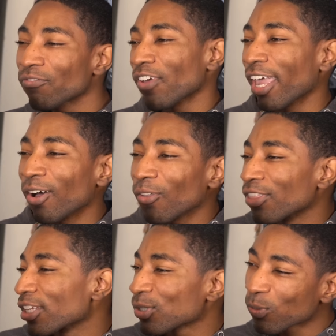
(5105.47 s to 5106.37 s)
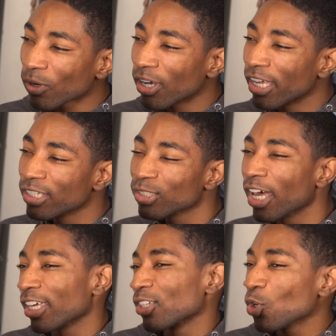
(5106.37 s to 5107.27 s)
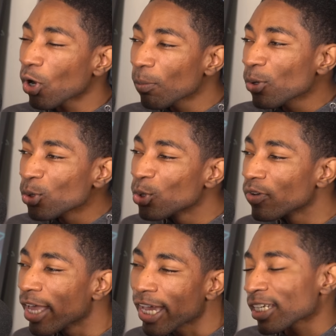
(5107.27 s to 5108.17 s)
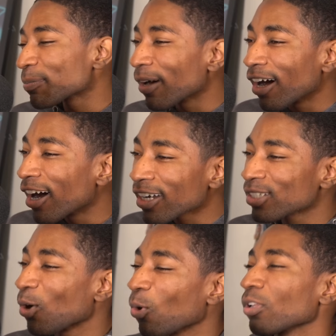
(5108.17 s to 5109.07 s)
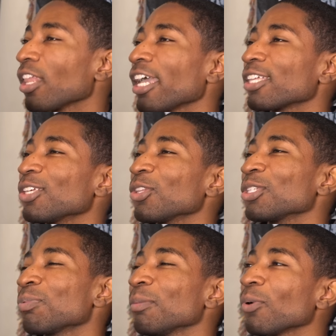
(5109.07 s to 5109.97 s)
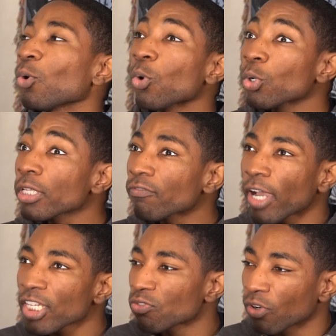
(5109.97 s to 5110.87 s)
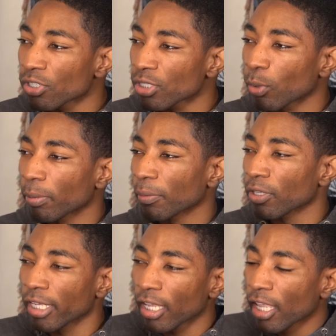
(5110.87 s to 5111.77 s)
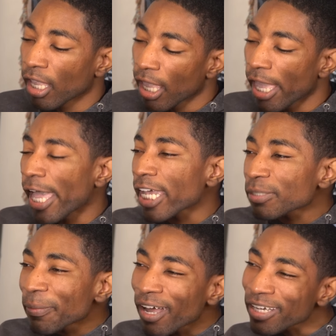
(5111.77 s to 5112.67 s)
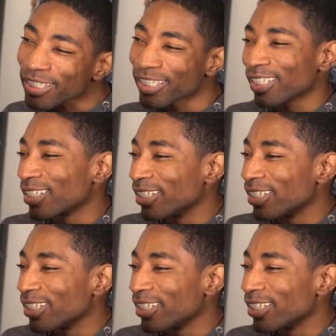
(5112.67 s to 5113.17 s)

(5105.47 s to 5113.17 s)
failed this one, like your move, Xbox, or like, you know, these people, or, or like vice versa, where people are like, Xbox is